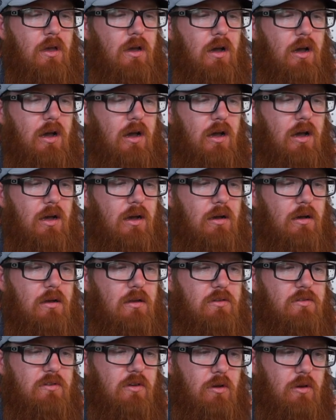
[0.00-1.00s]

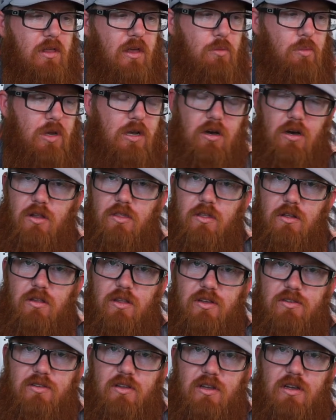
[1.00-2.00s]
Uh, so then we called the
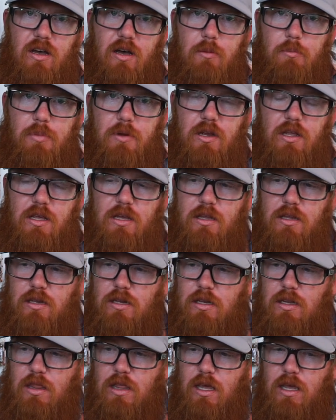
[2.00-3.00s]
leasing company
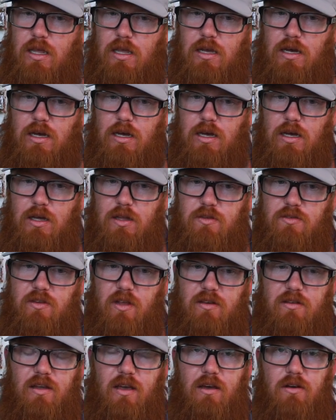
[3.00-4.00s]
and they uh,
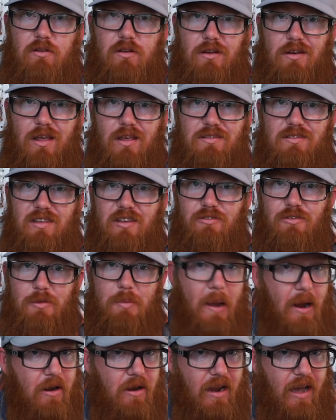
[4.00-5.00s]
sent out an A C
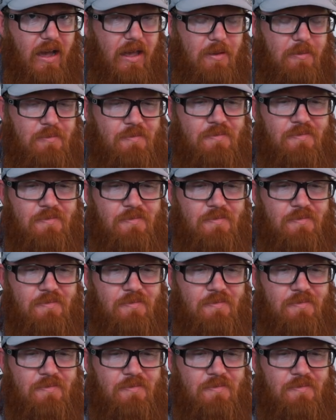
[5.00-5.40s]
repair guy.